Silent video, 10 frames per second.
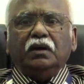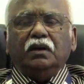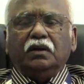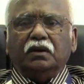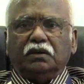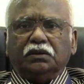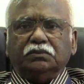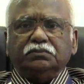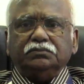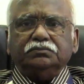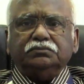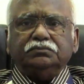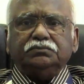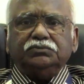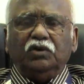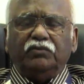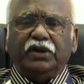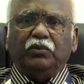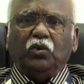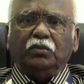A
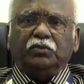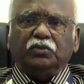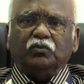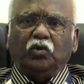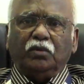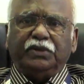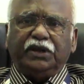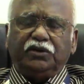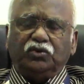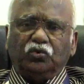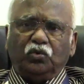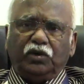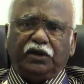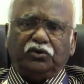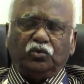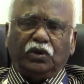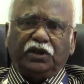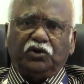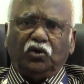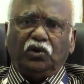very warm day to good day to
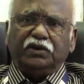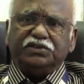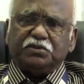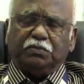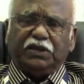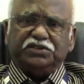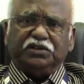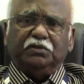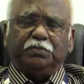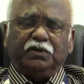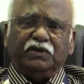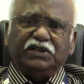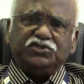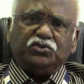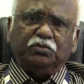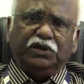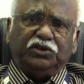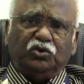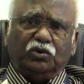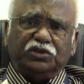one and all. It's a pleasure and a privilege to
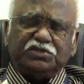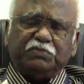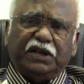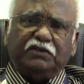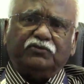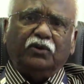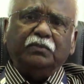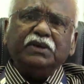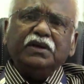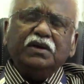meet you on this platform.